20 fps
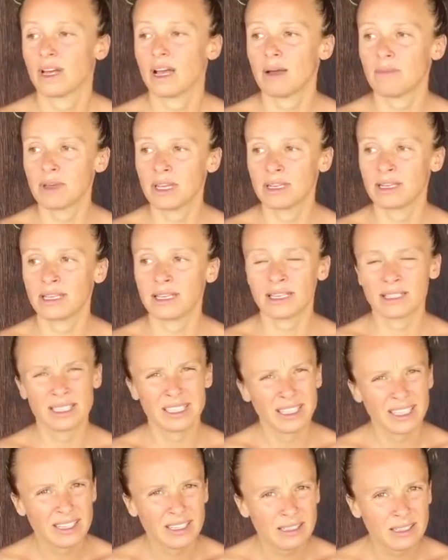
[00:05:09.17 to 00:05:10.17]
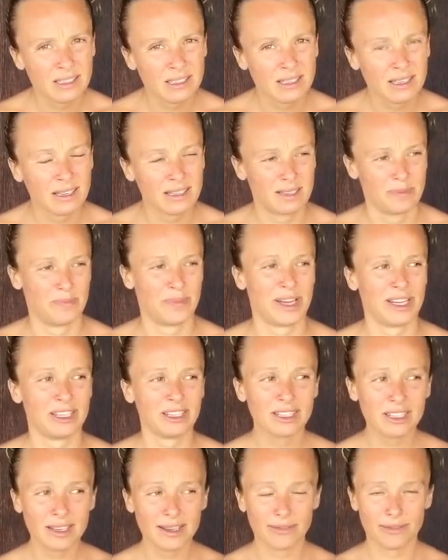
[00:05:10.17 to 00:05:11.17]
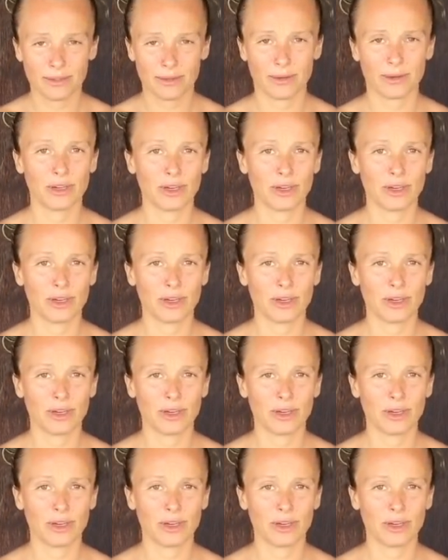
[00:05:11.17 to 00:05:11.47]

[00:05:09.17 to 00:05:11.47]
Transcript: I mean, it is, especially if you